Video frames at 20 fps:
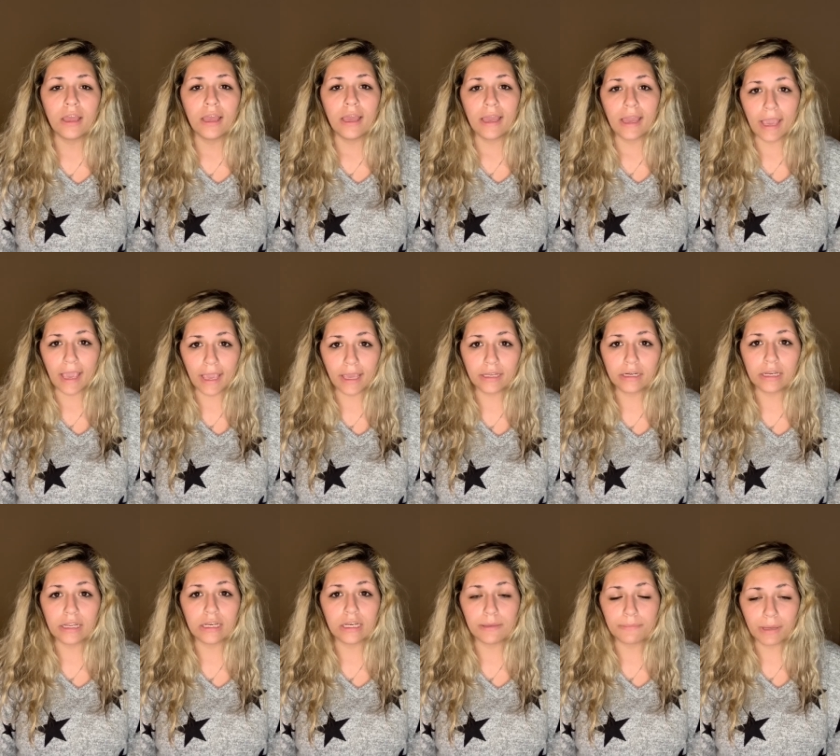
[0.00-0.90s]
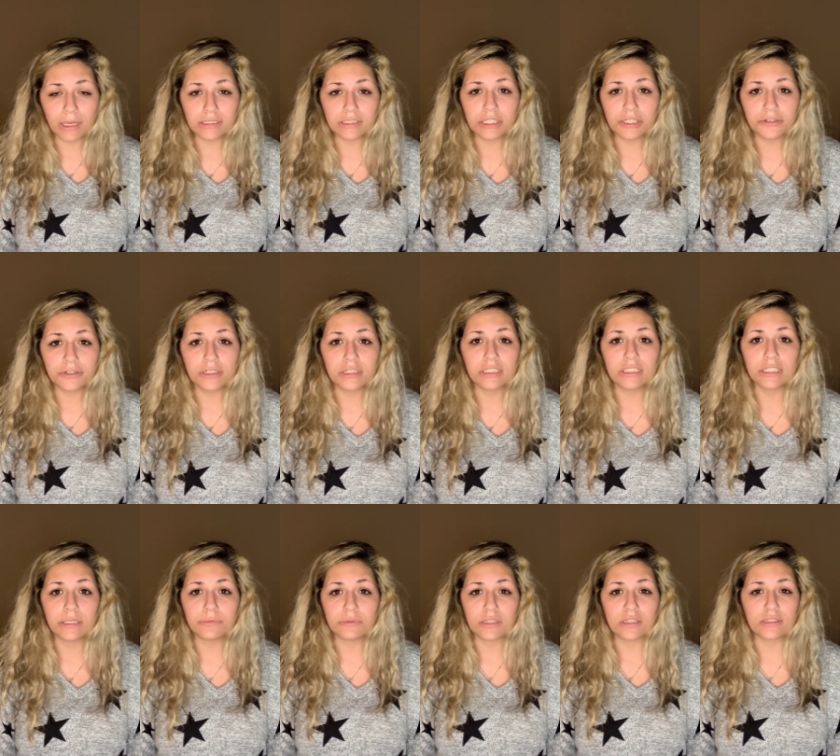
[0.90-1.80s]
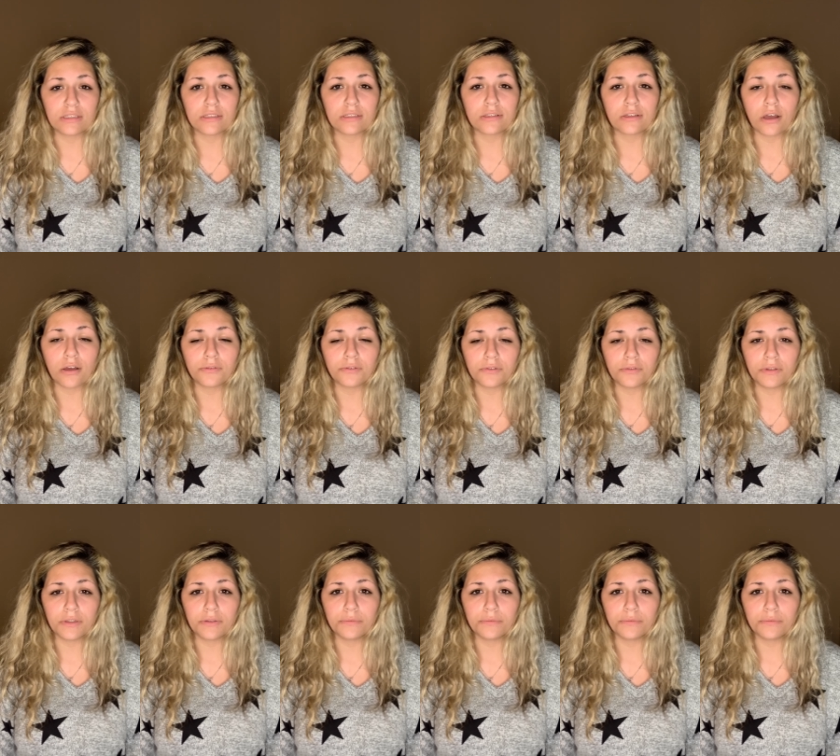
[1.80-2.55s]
and any bacteria substances off of it.